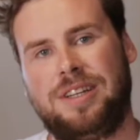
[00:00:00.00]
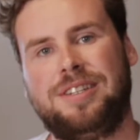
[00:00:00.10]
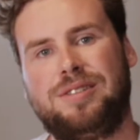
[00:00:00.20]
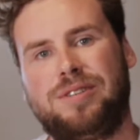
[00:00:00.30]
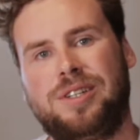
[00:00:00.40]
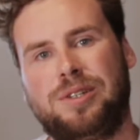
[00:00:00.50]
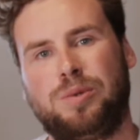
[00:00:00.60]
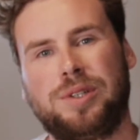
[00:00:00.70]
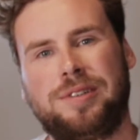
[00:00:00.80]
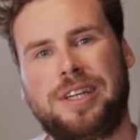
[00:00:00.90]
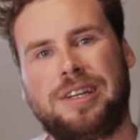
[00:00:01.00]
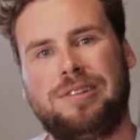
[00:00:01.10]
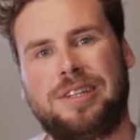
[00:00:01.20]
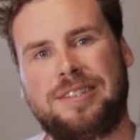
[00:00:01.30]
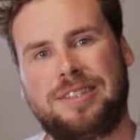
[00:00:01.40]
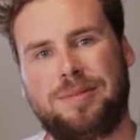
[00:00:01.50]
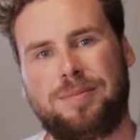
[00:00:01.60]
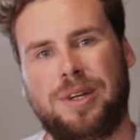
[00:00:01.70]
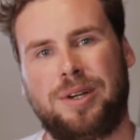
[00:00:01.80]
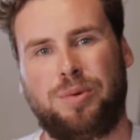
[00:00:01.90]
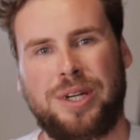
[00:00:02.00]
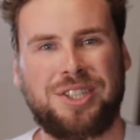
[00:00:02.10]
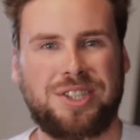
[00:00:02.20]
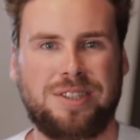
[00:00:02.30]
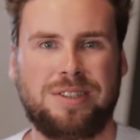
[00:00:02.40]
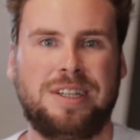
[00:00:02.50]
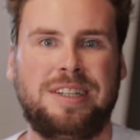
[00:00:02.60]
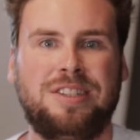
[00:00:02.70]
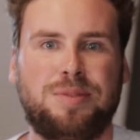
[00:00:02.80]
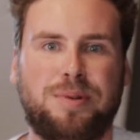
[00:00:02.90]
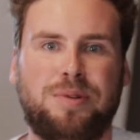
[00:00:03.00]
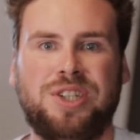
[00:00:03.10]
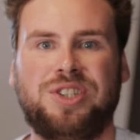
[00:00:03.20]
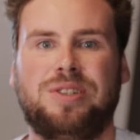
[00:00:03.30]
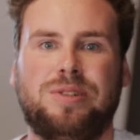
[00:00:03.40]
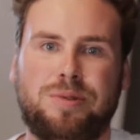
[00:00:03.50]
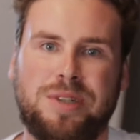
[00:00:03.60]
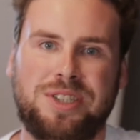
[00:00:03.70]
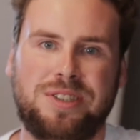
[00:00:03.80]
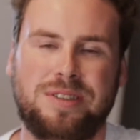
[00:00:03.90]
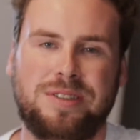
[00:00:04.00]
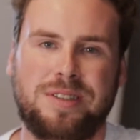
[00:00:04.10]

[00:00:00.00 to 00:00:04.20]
this video, we'll take a look at some rational and inspirational questions.